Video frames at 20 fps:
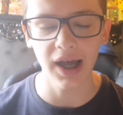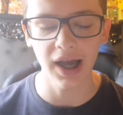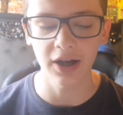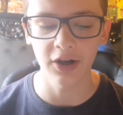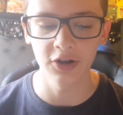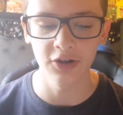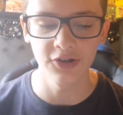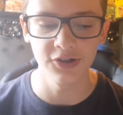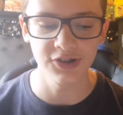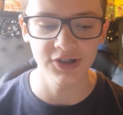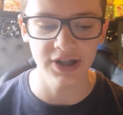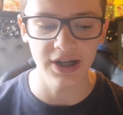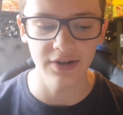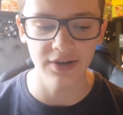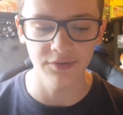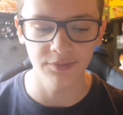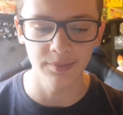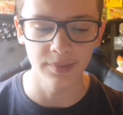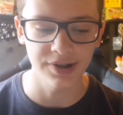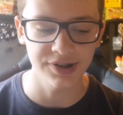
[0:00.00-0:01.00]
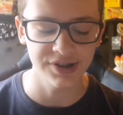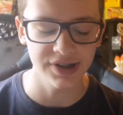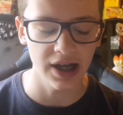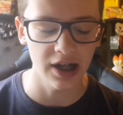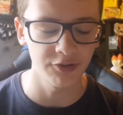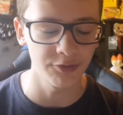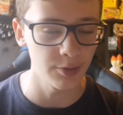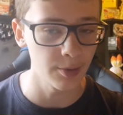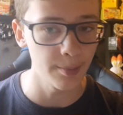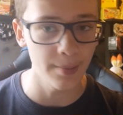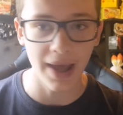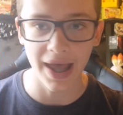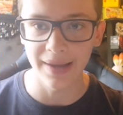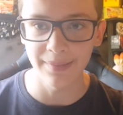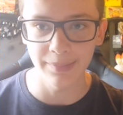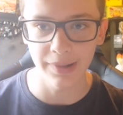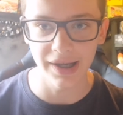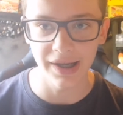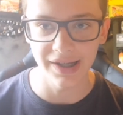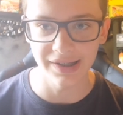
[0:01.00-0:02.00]
I couldn't see it for myself, but
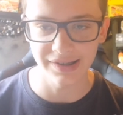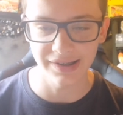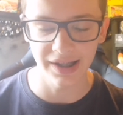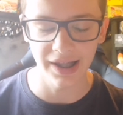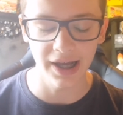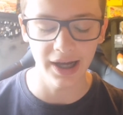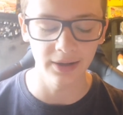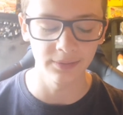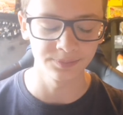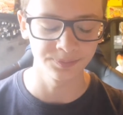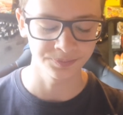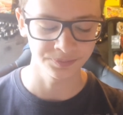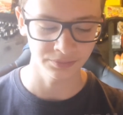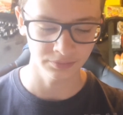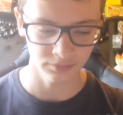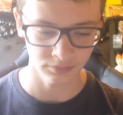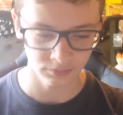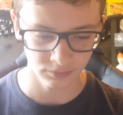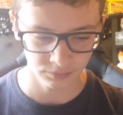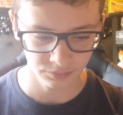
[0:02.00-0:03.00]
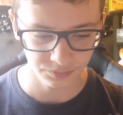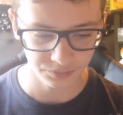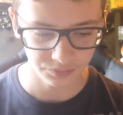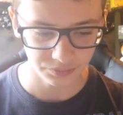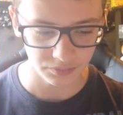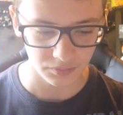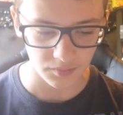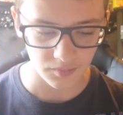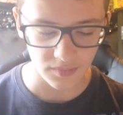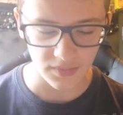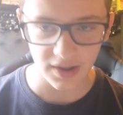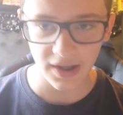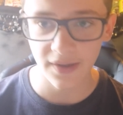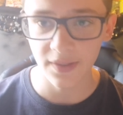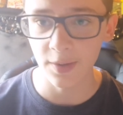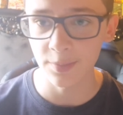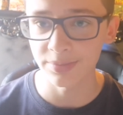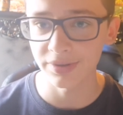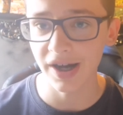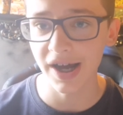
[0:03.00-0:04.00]
maybe it is there.
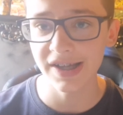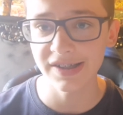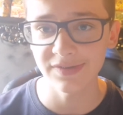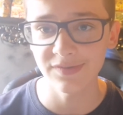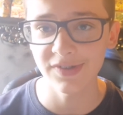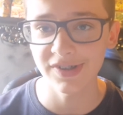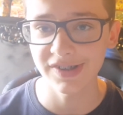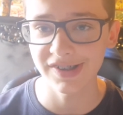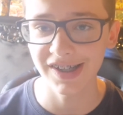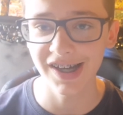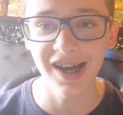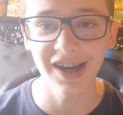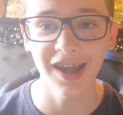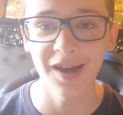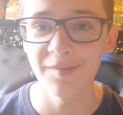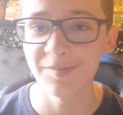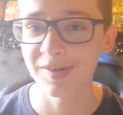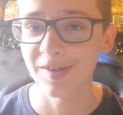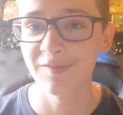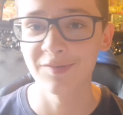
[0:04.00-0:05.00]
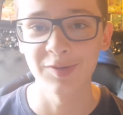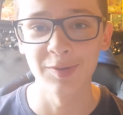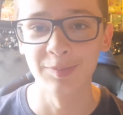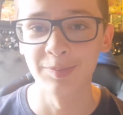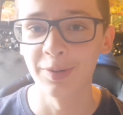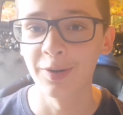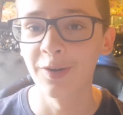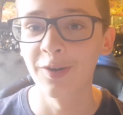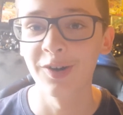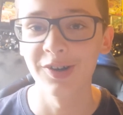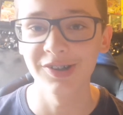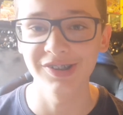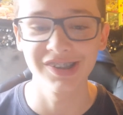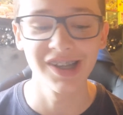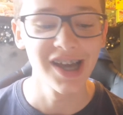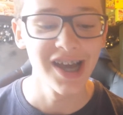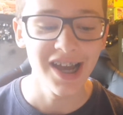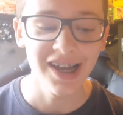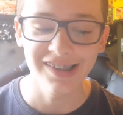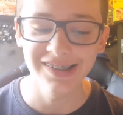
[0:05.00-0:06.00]
And the price of this card, I'm just having to pause
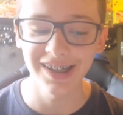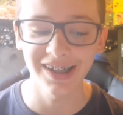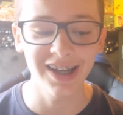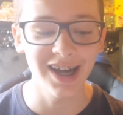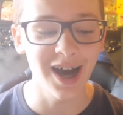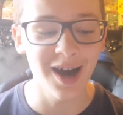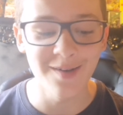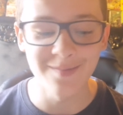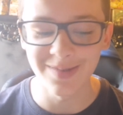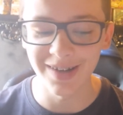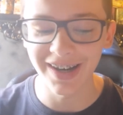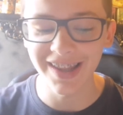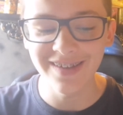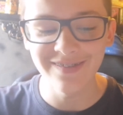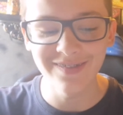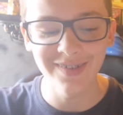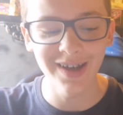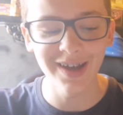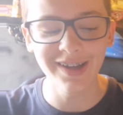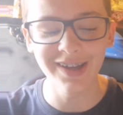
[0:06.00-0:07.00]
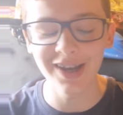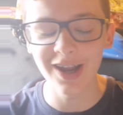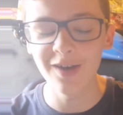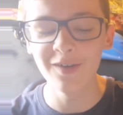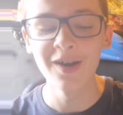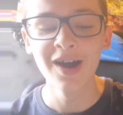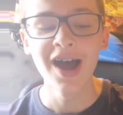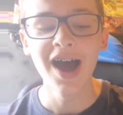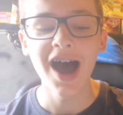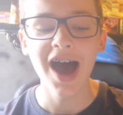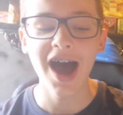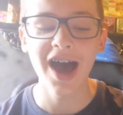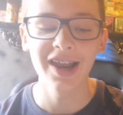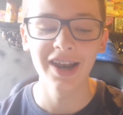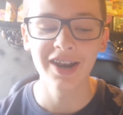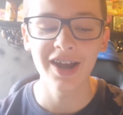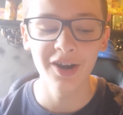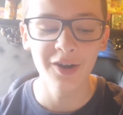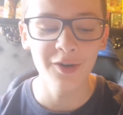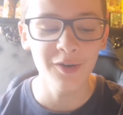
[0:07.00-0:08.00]
because I can't believe it. You know,
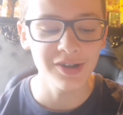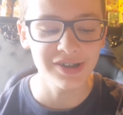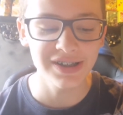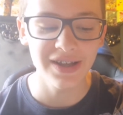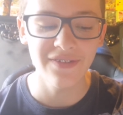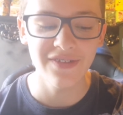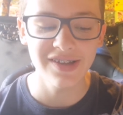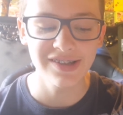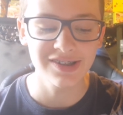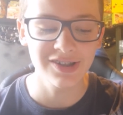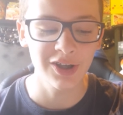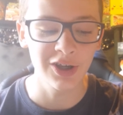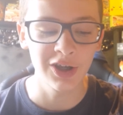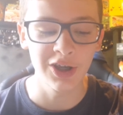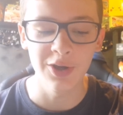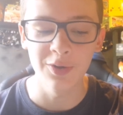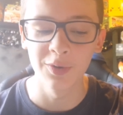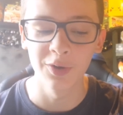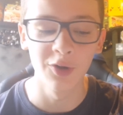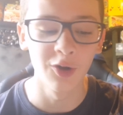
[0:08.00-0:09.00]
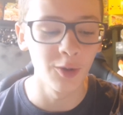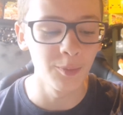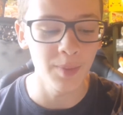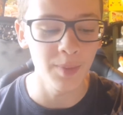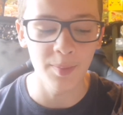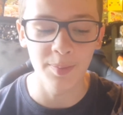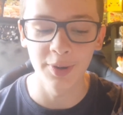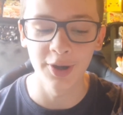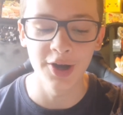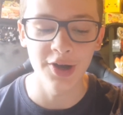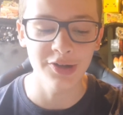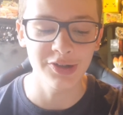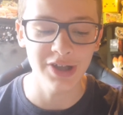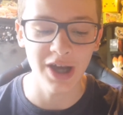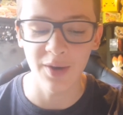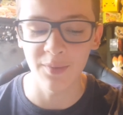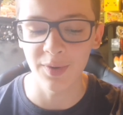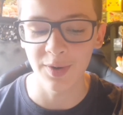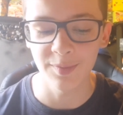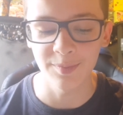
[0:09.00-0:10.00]
I know I said it's cute and all, but
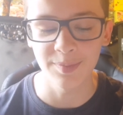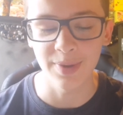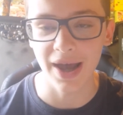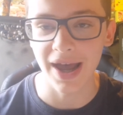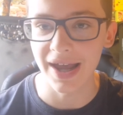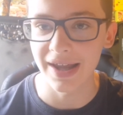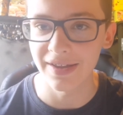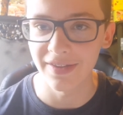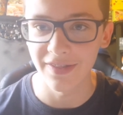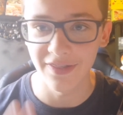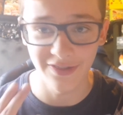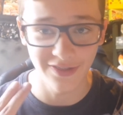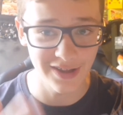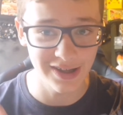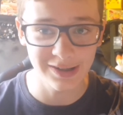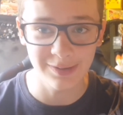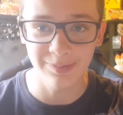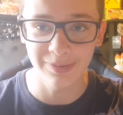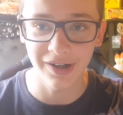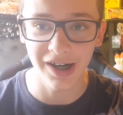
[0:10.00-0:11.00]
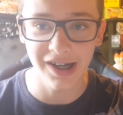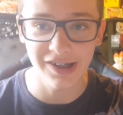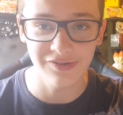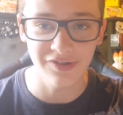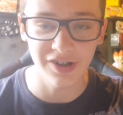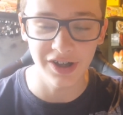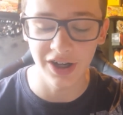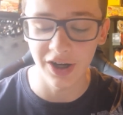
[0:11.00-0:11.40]
personally I wouldn't pay this price for it.